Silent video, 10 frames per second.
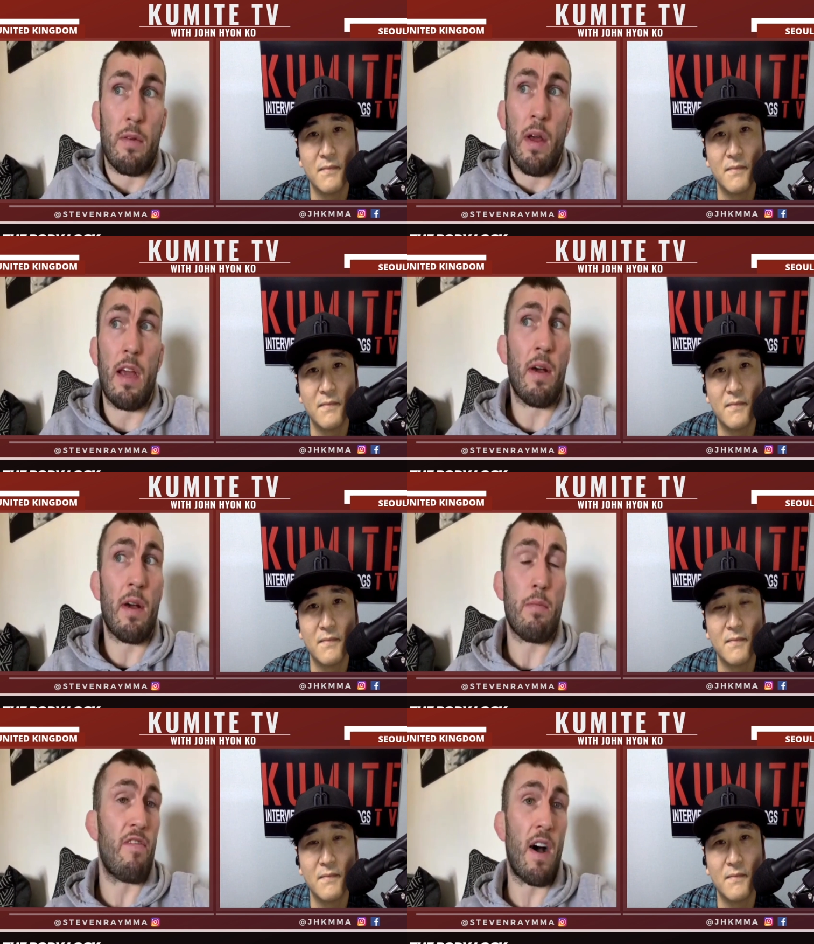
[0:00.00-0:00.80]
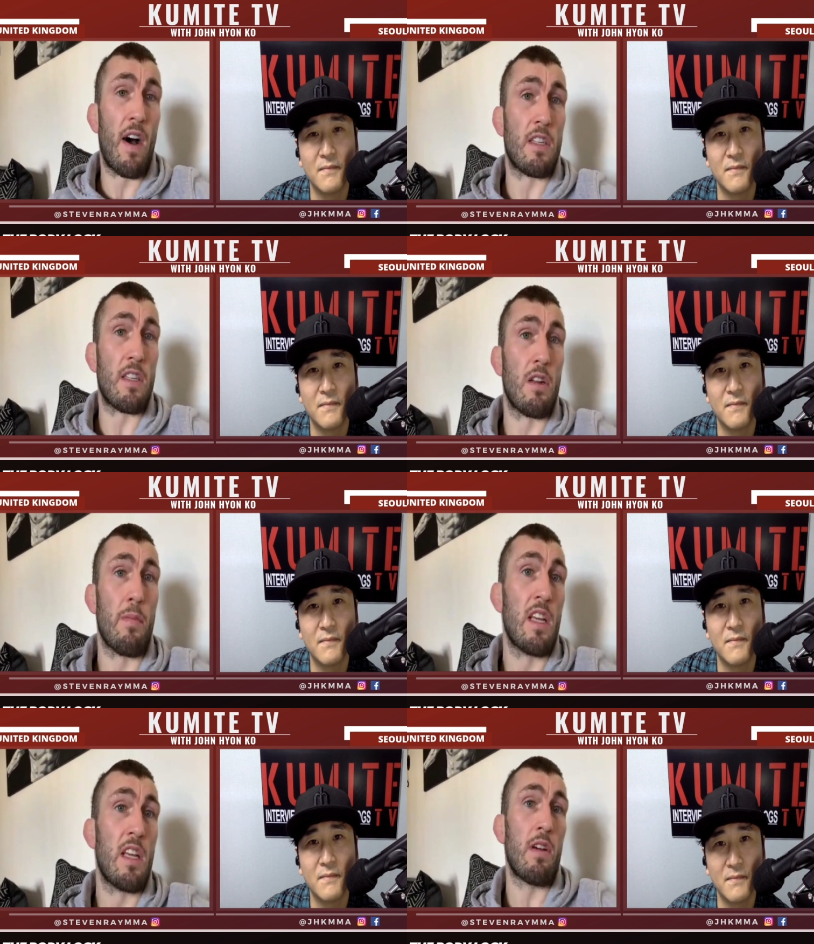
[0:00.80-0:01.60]
Speaker 1: admit, he might be faster than
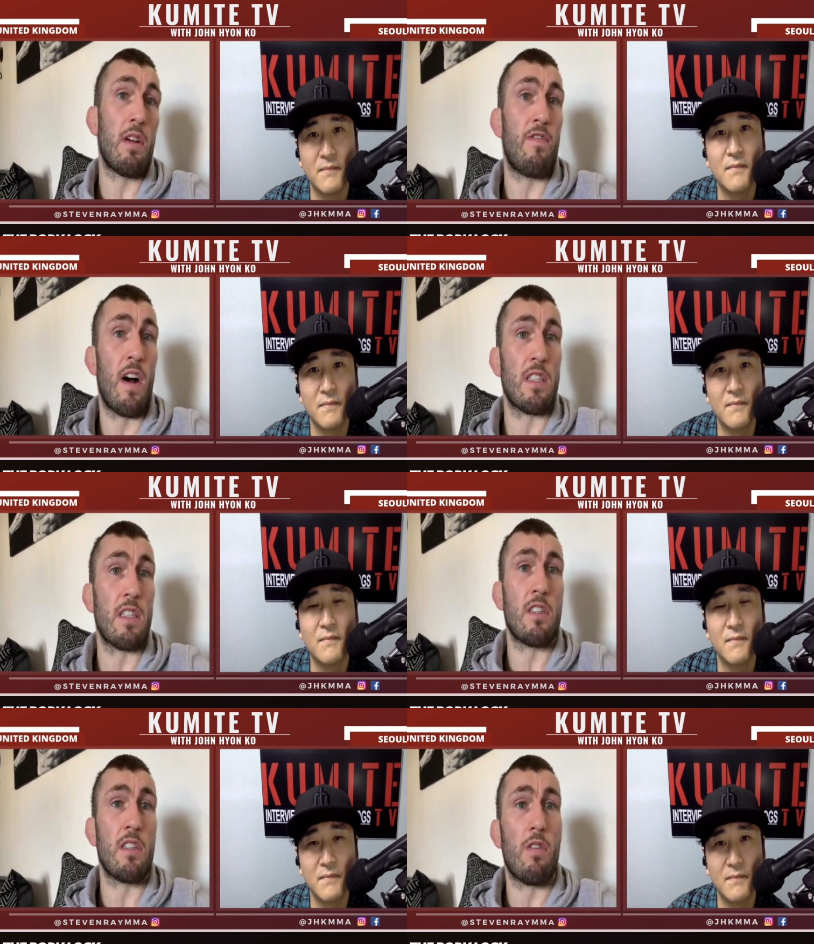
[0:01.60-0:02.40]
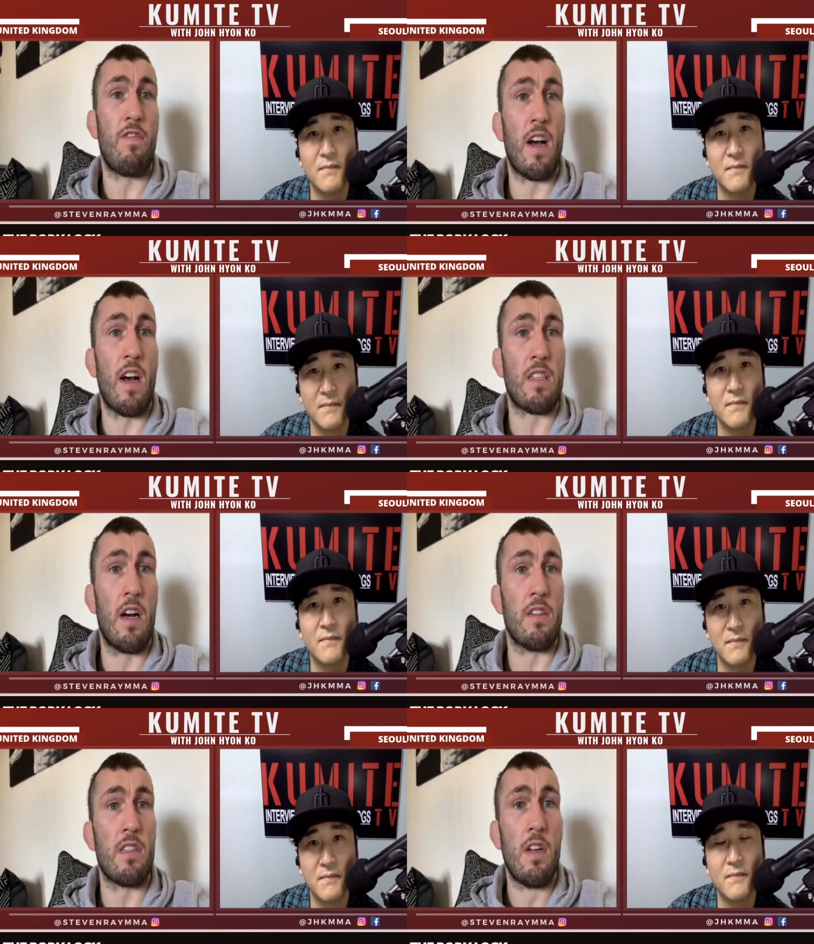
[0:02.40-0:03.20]
me. He's quite fast. He's got fast
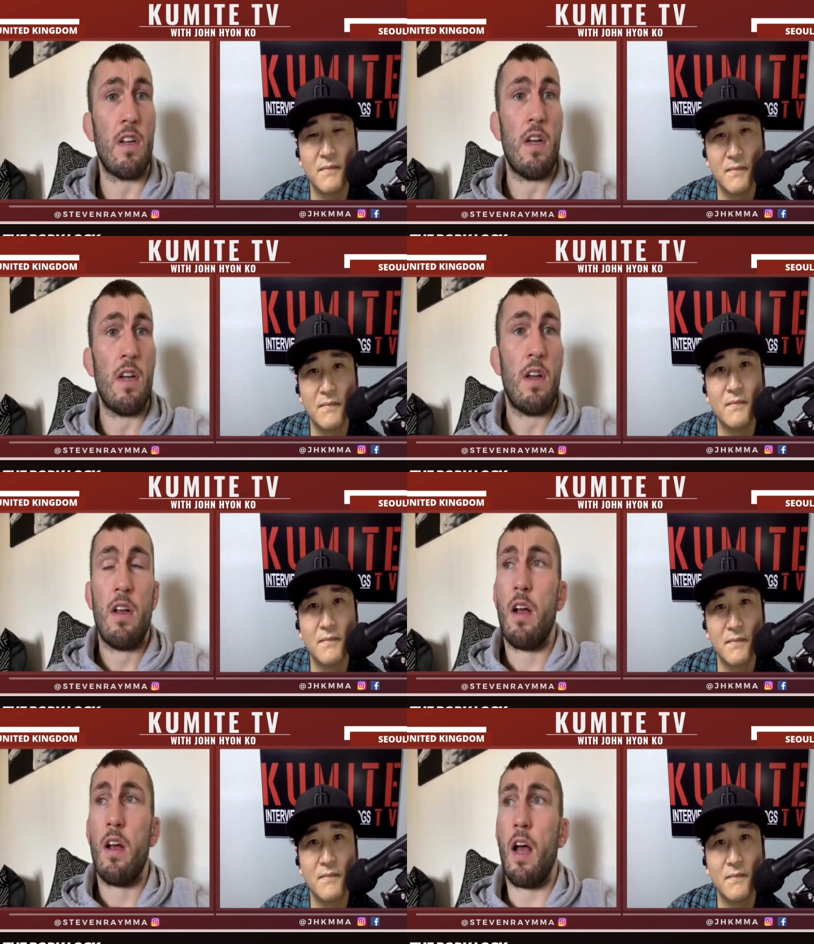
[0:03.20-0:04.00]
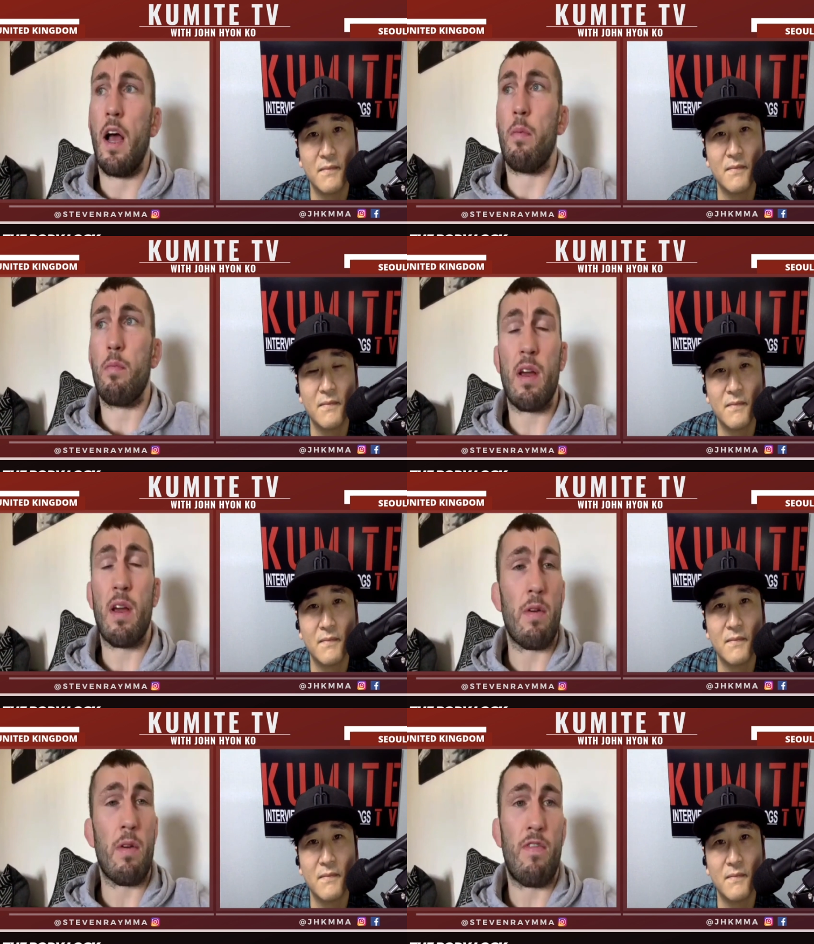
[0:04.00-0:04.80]
hands. Um,
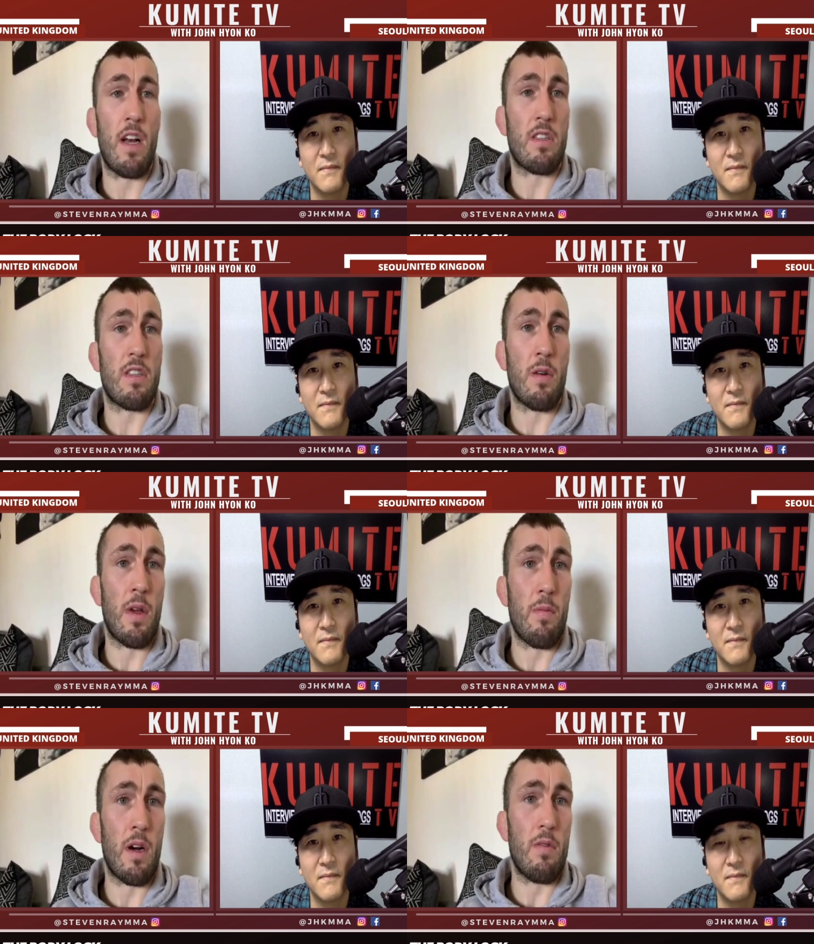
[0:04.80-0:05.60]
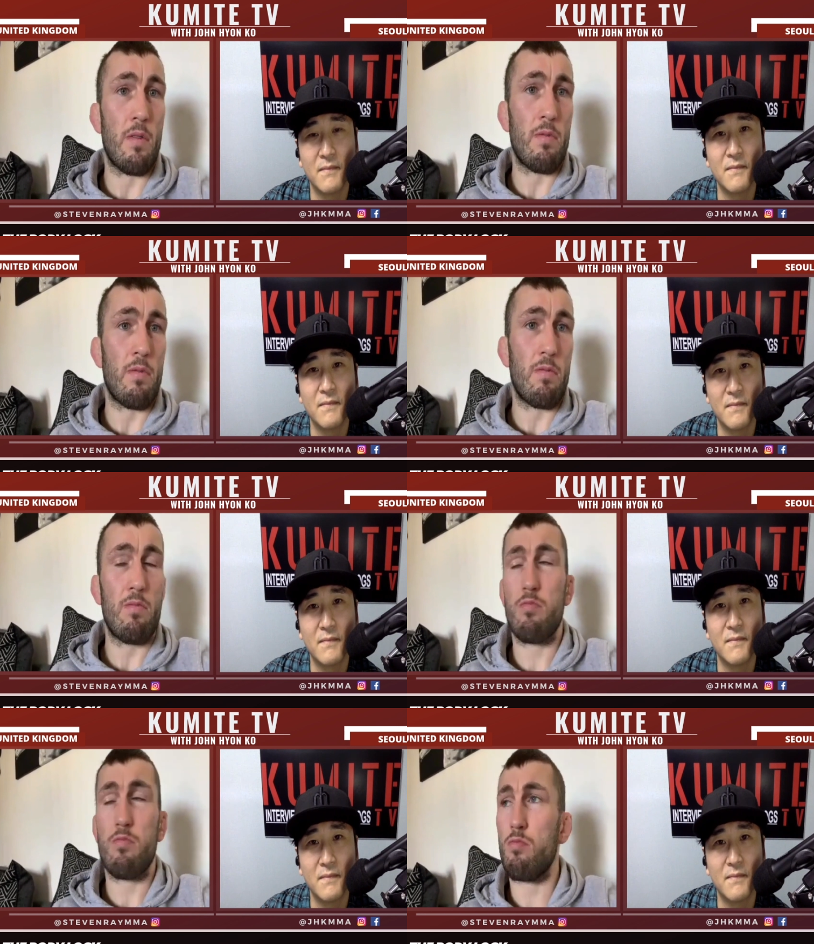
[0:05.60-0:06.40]
might be faster than me, but
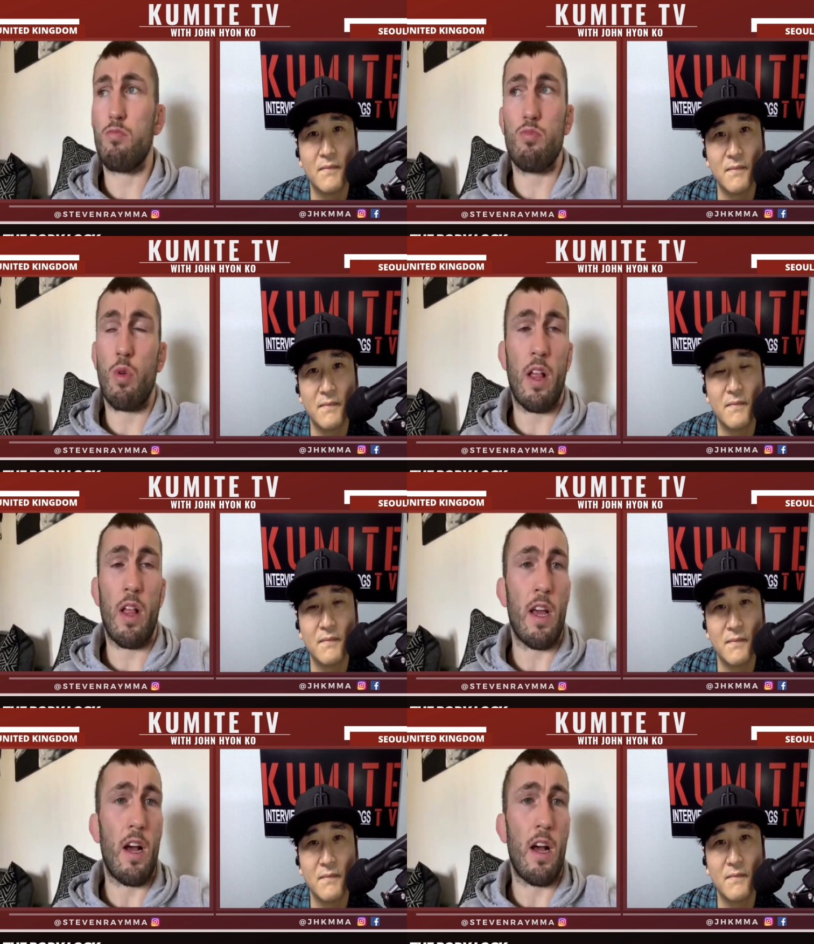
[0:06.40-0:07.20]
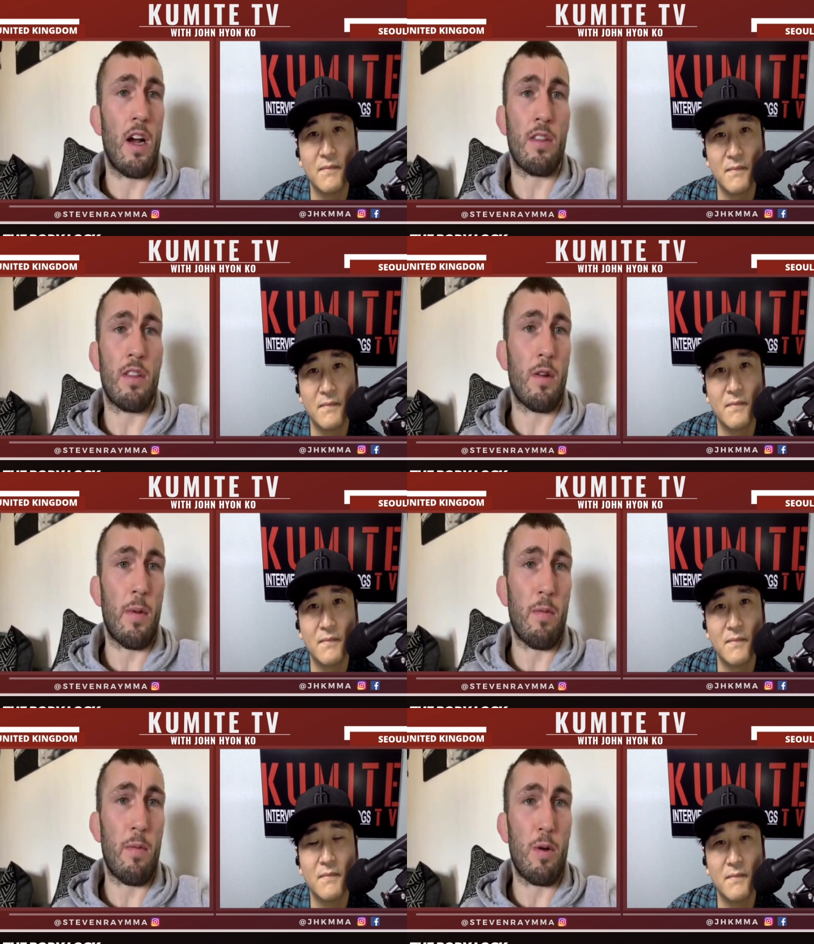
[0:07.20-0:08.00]
will he hit harder than
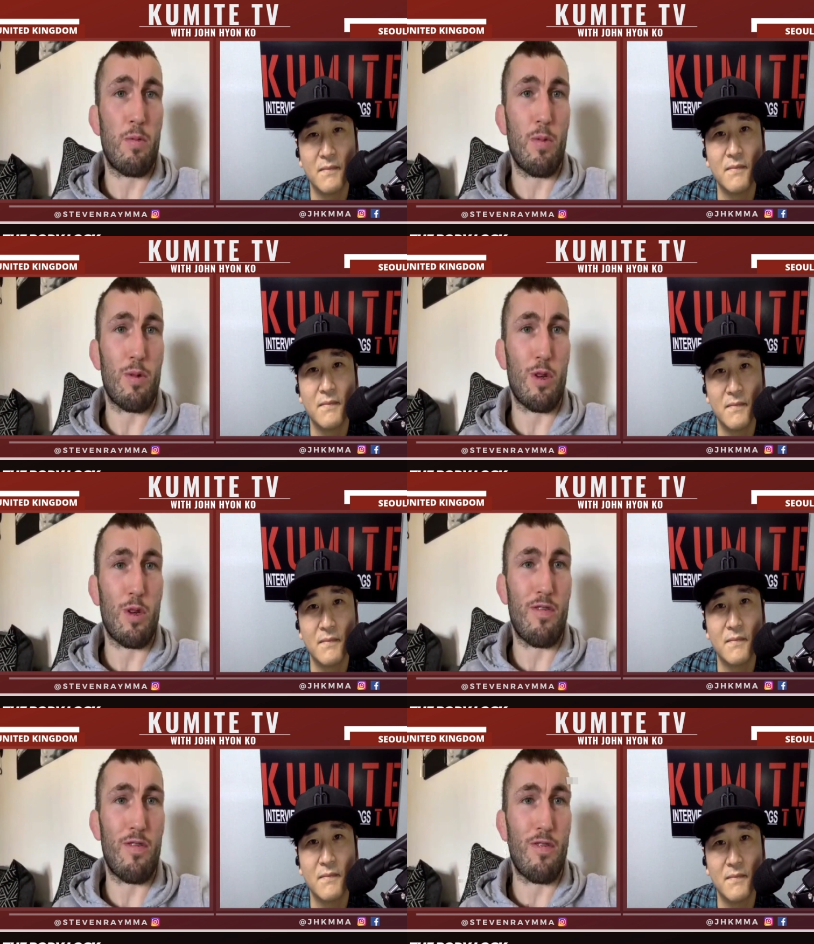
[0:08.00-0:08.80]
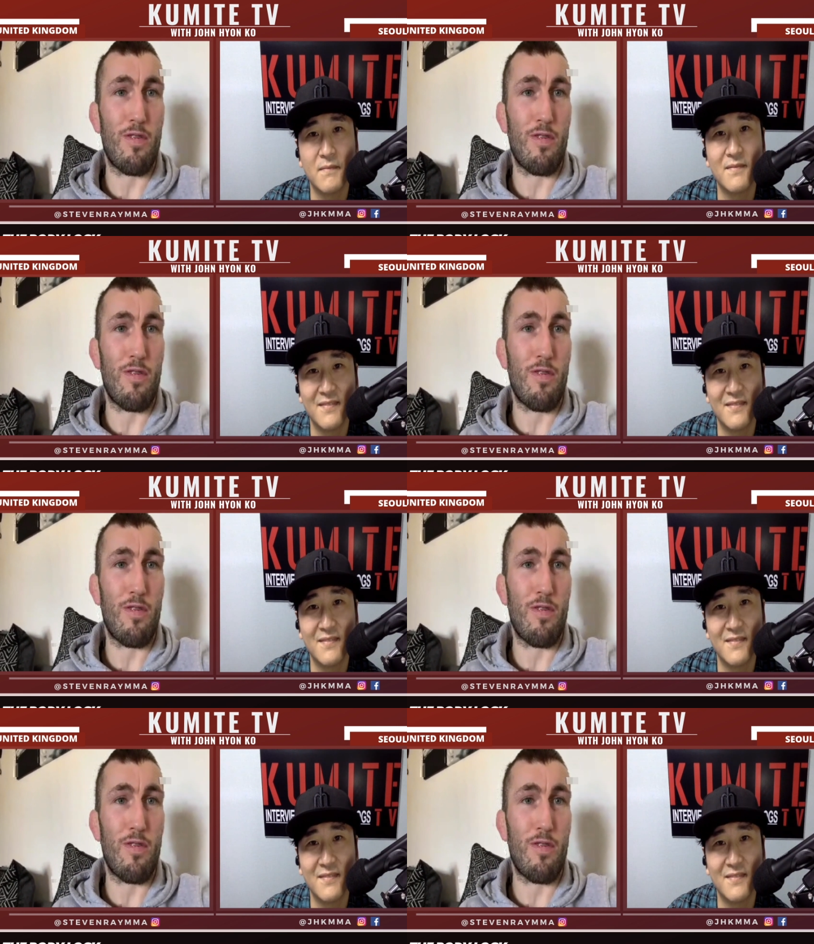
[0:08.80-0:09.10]
me? We'll, we'll soon find out.